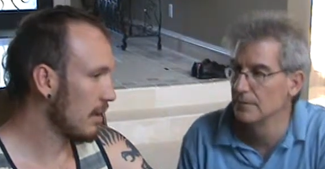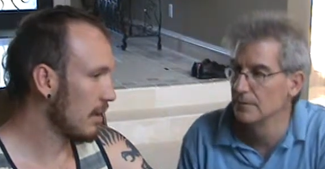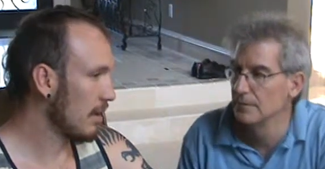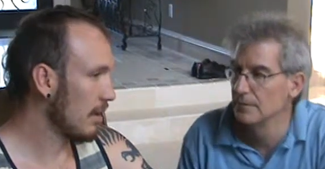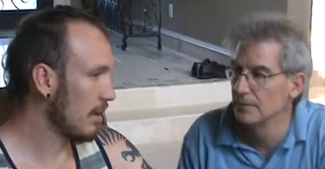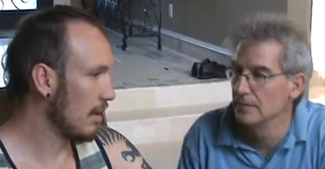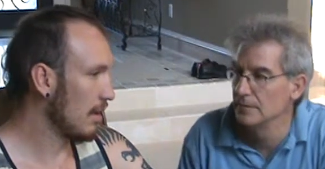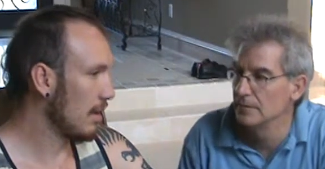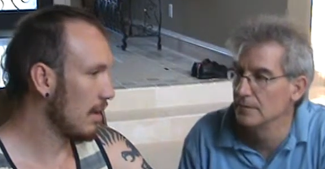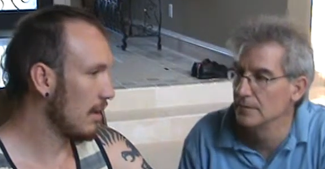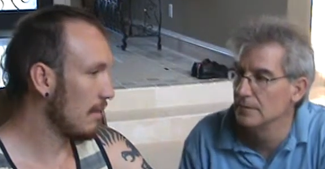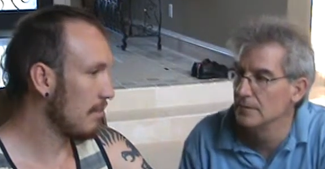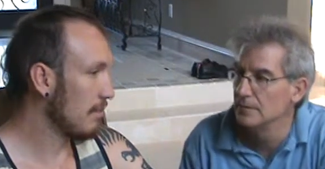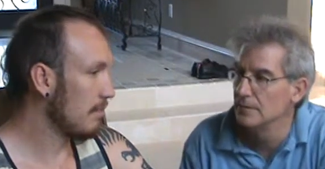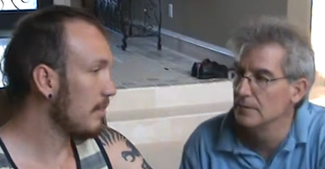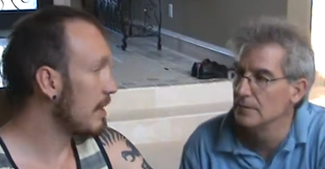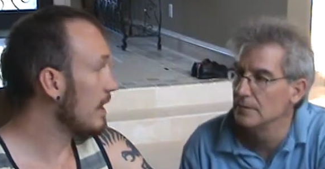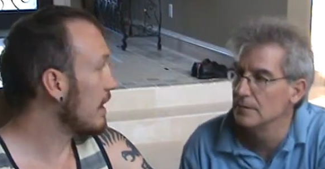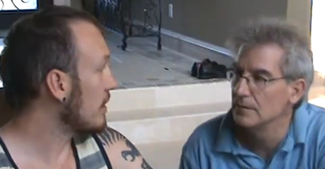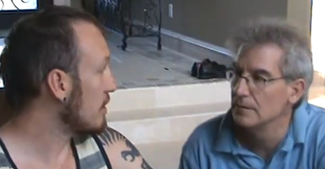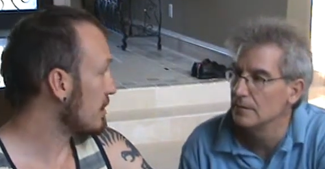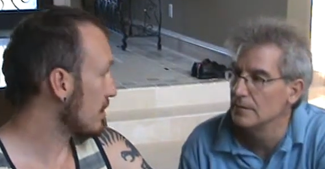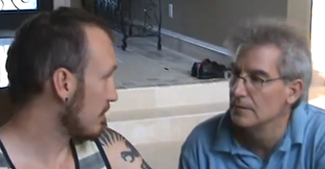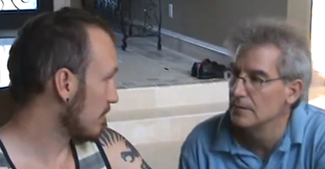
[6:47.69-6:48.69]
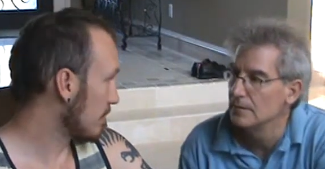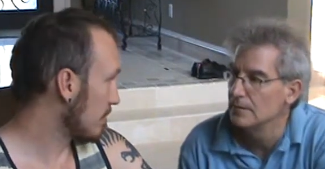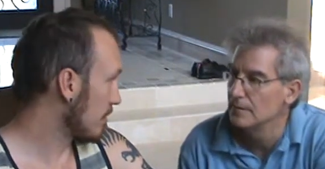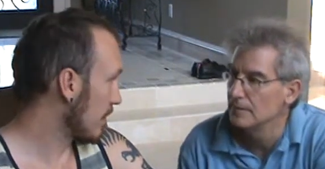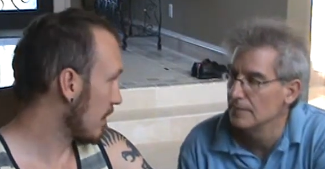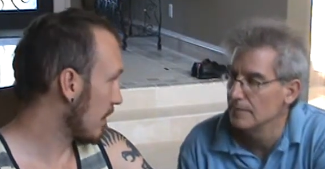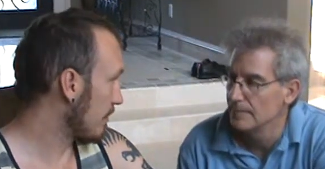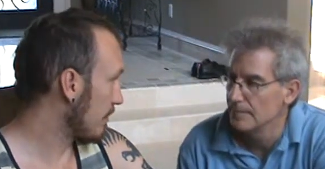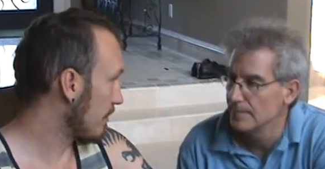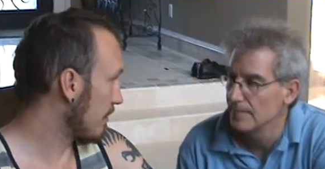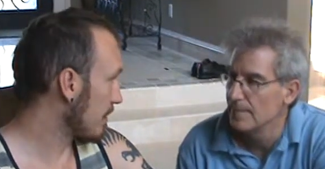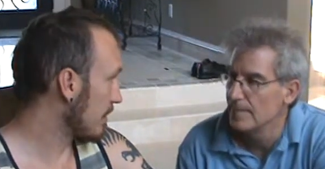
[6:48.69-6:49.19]
Speaker 1: um, patients who'd
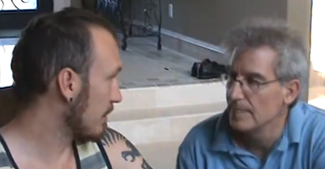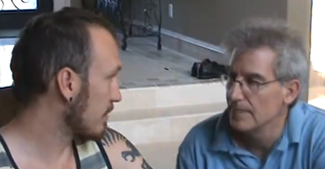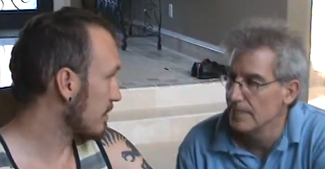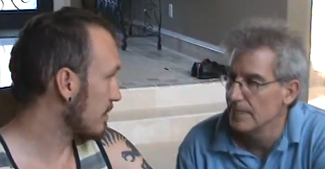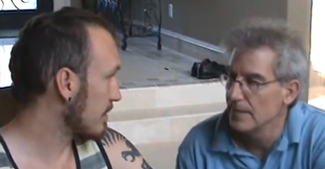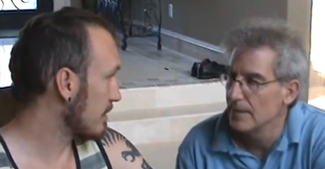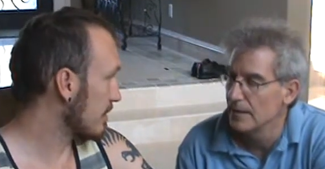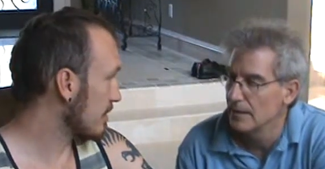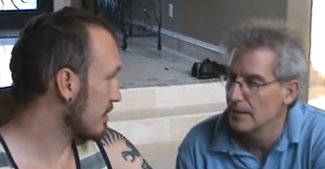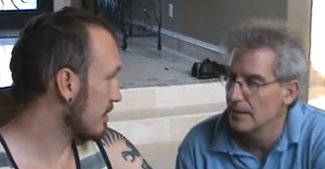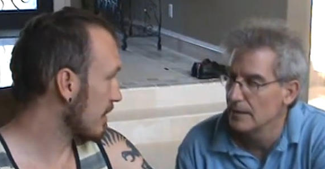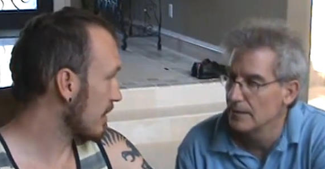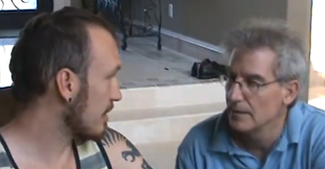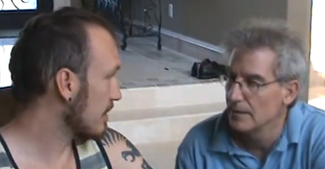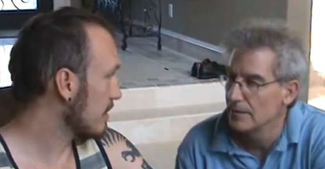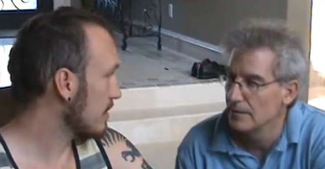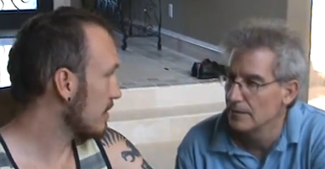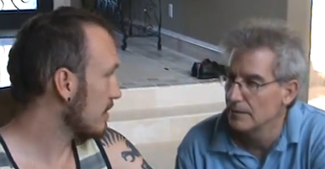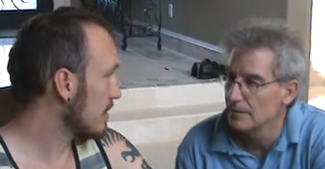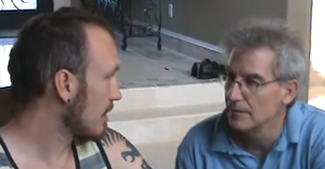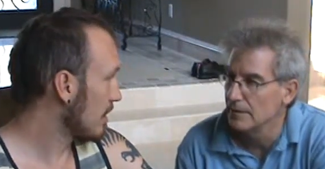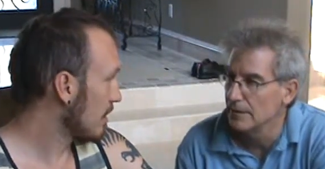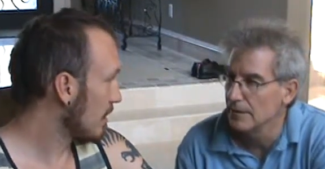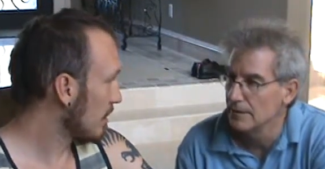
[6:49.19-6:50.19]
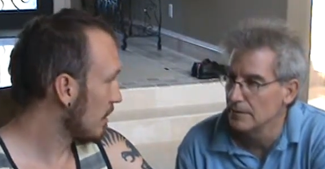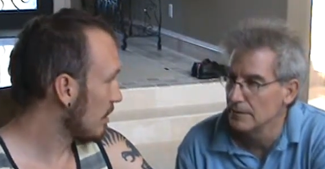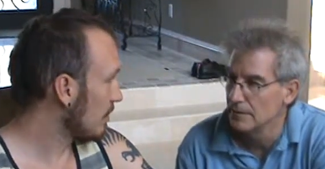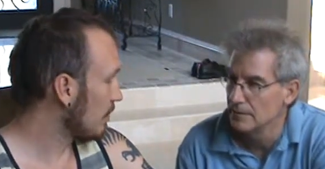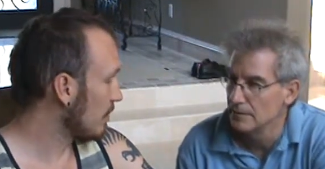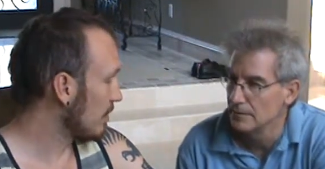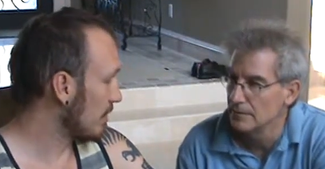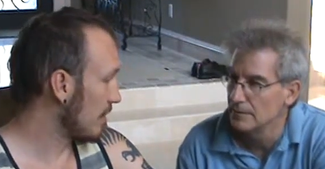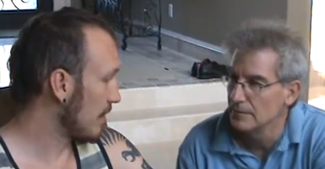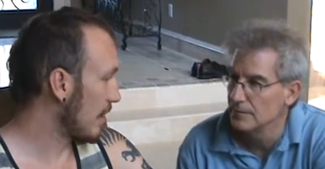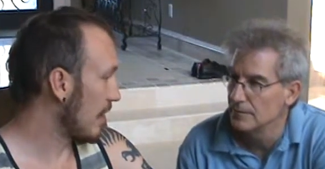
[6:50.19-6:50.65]
had very good success right. with